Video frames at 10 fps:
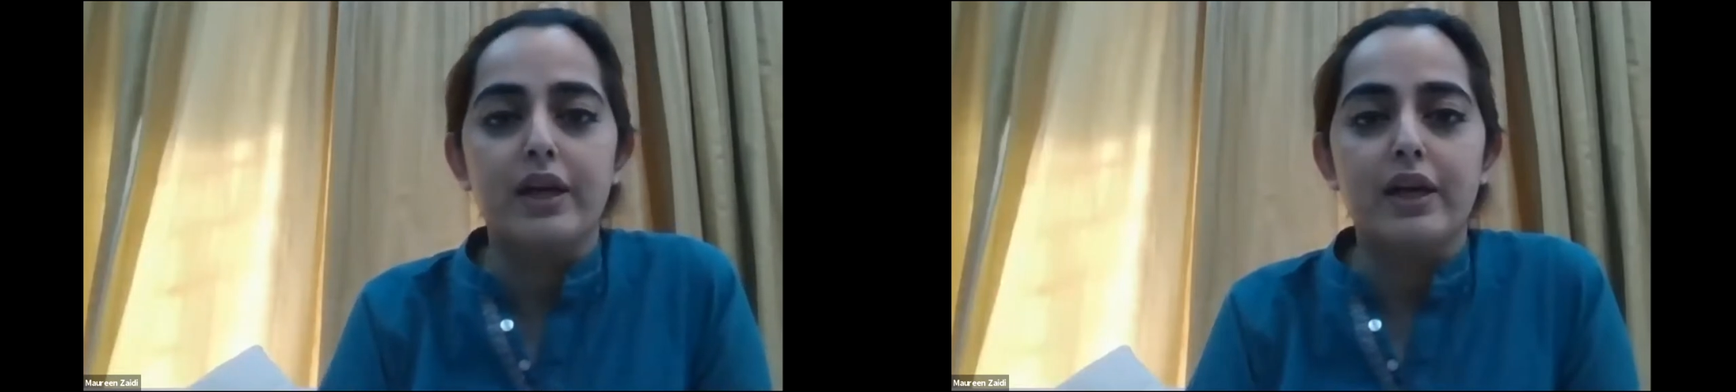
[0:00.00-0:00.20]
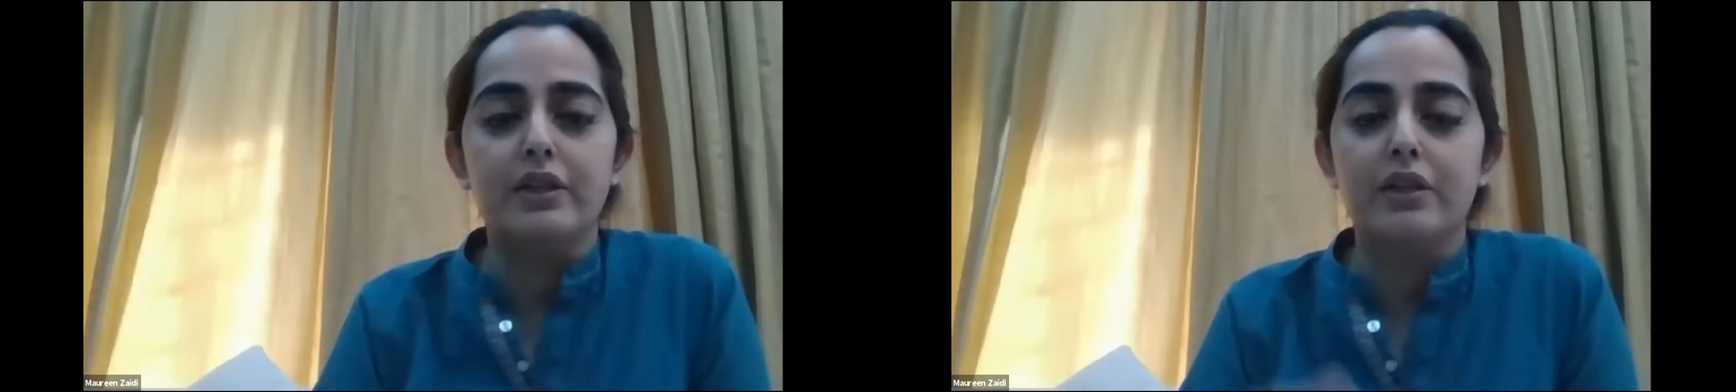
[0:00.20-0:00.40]

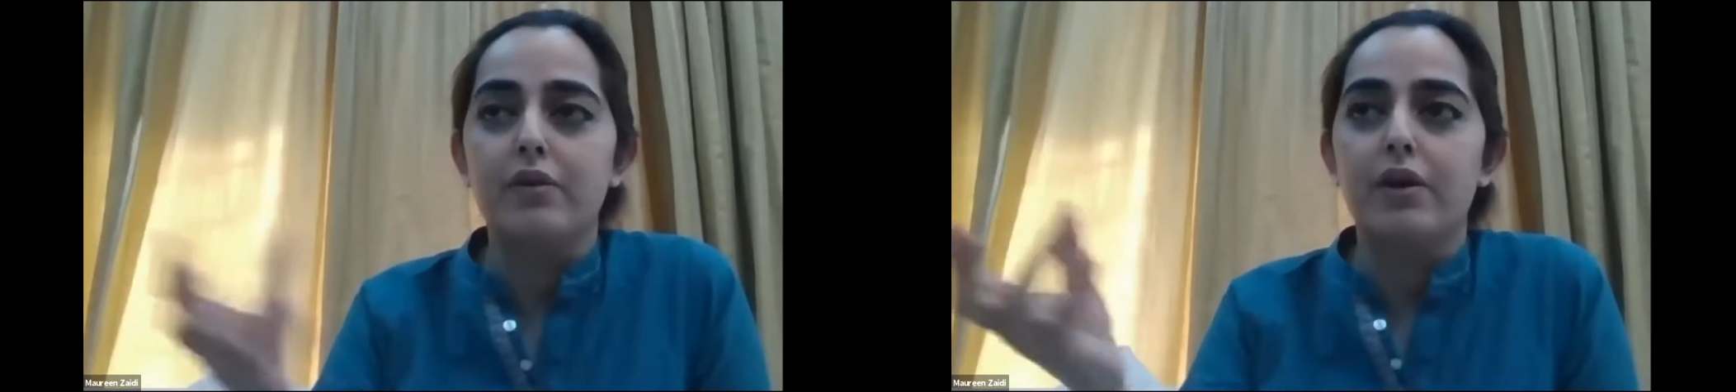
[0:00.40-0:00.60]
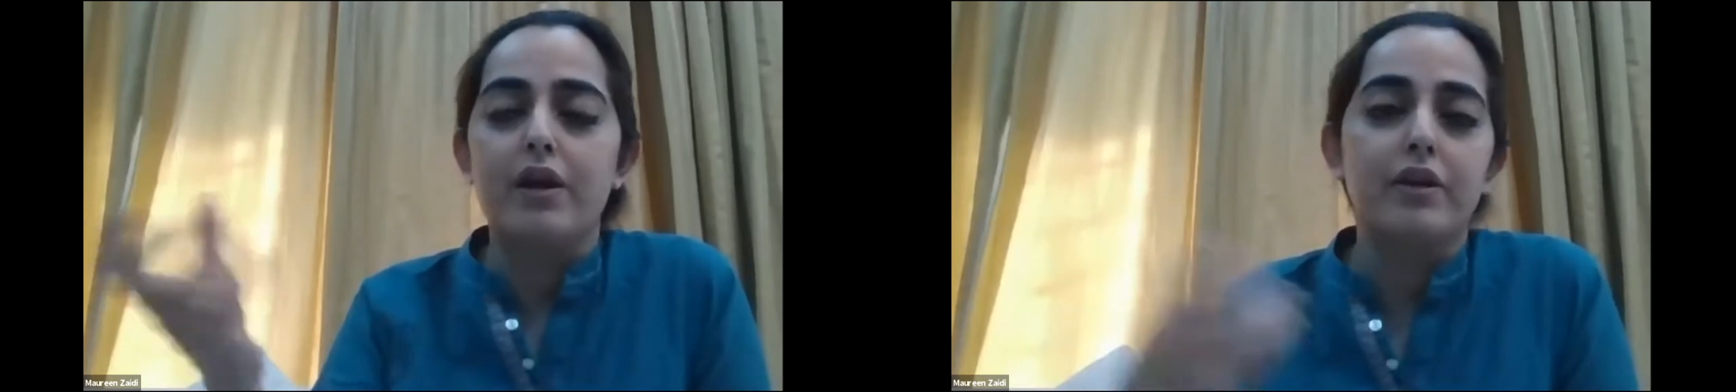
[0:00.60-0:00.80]
as
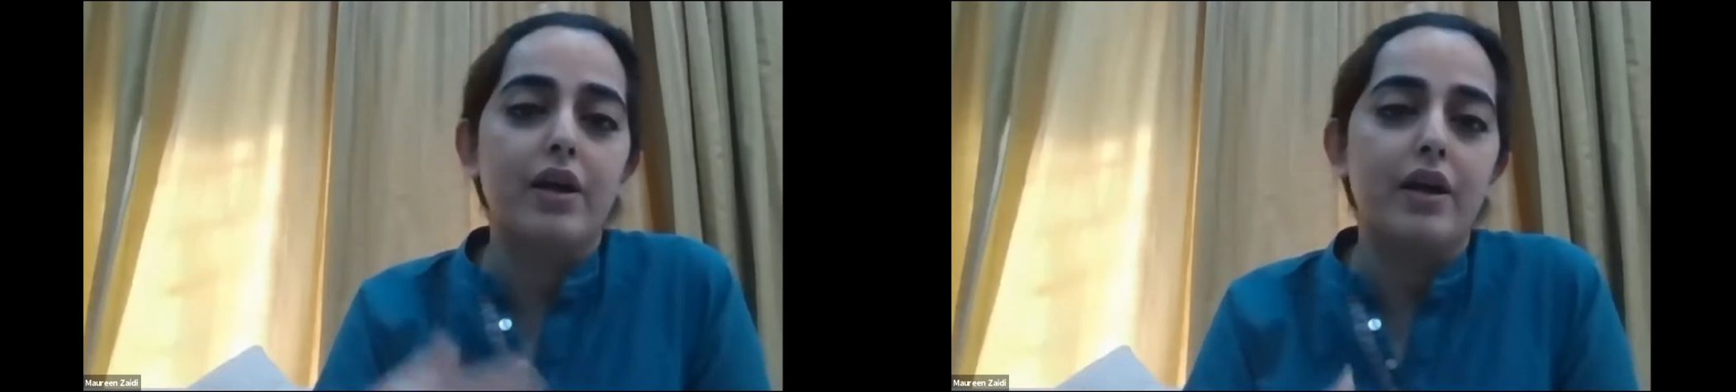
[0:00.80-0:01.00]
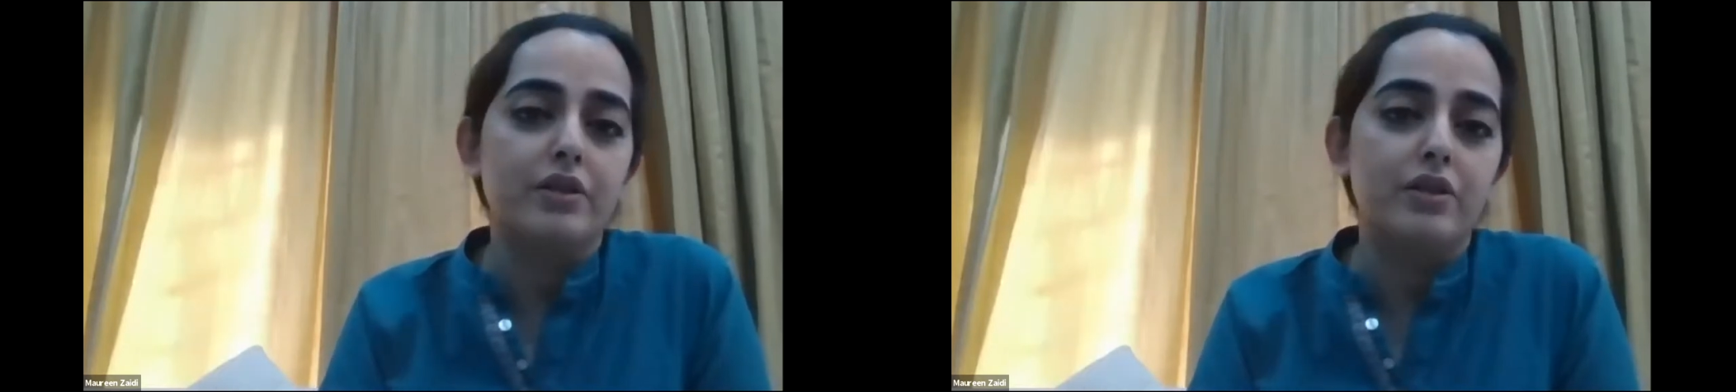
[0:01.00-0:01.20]
uh,
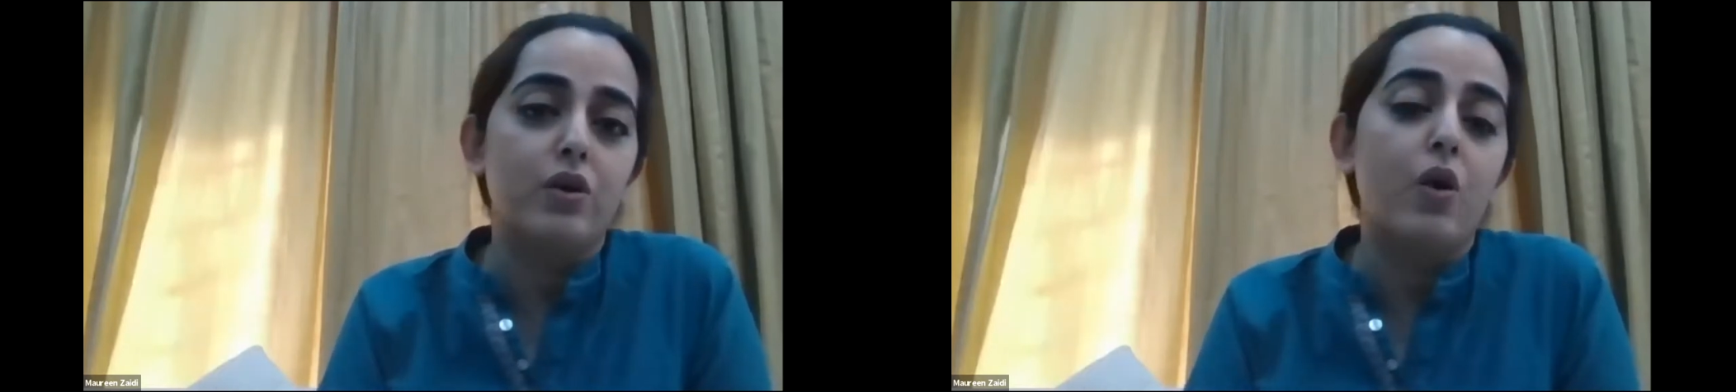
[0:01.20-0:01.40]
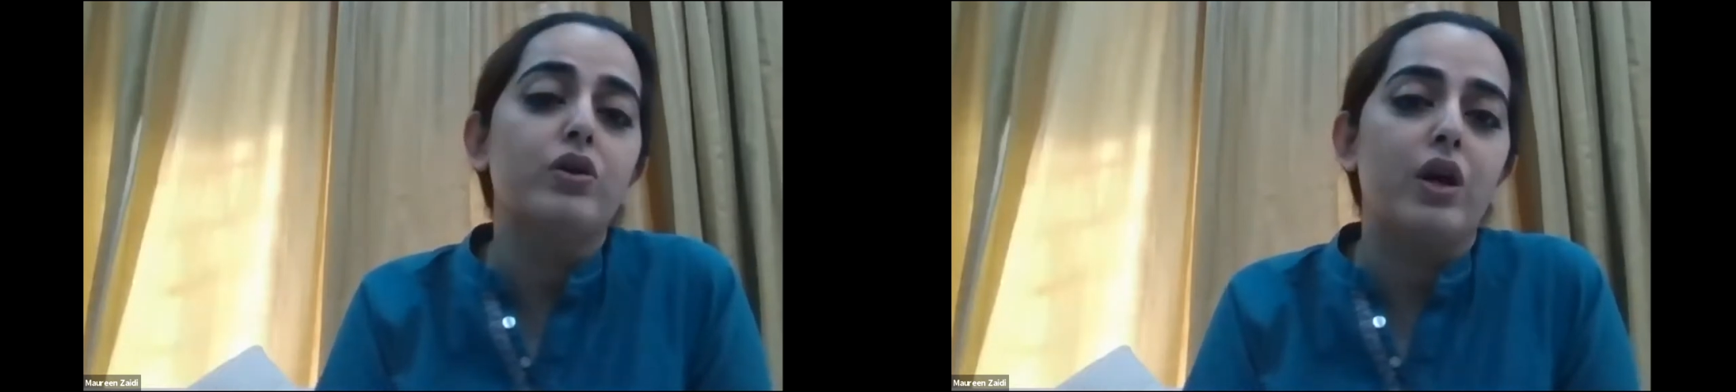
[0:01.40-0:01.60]
as a
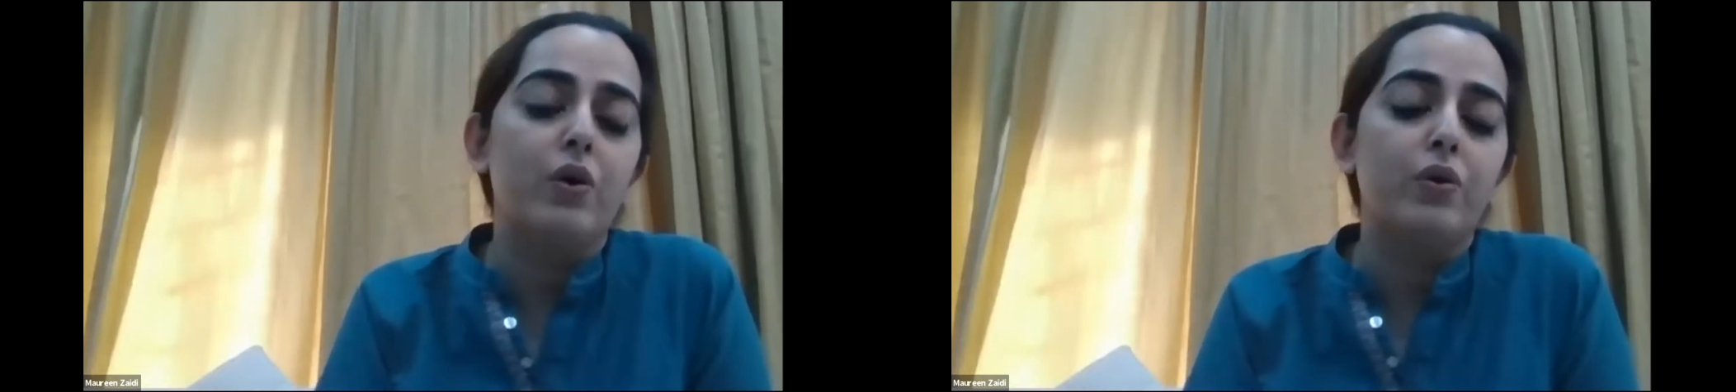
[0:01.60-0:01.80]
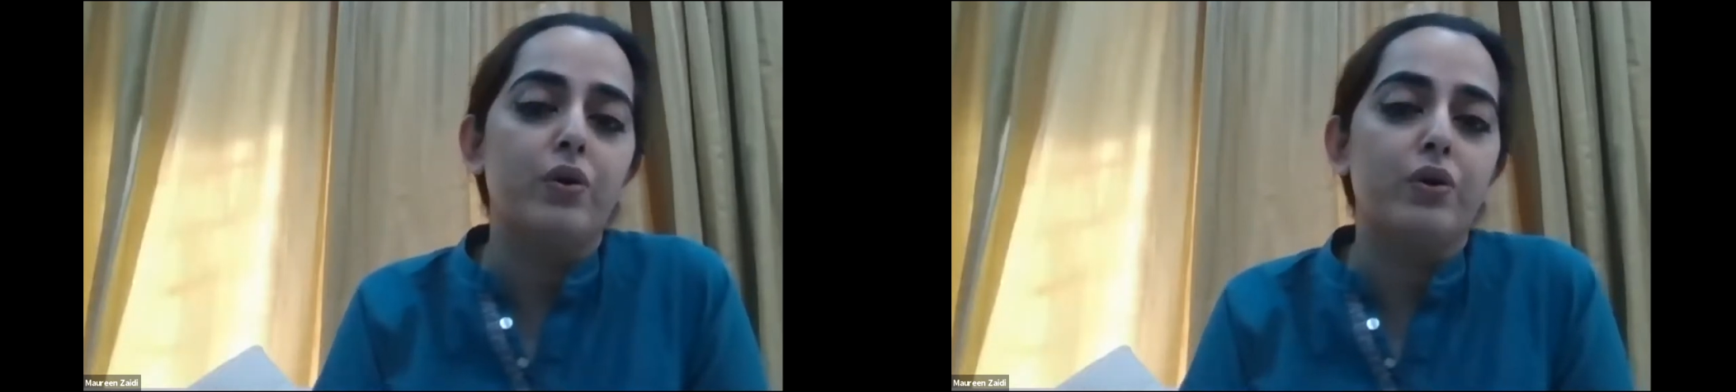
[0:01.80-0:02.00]

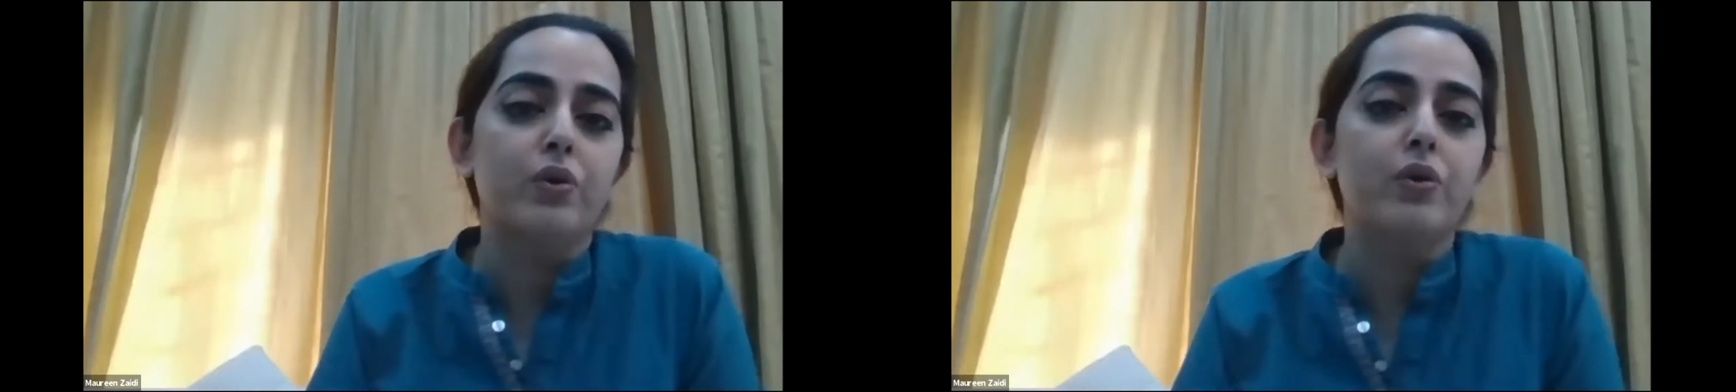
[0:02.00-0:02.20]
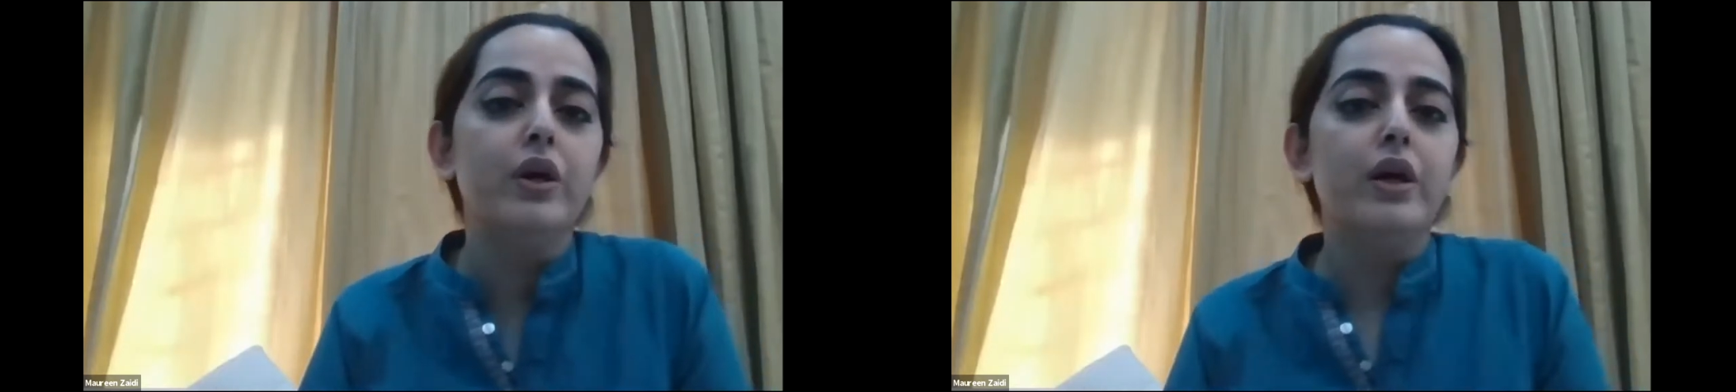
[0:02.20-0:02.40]
lockdown or you know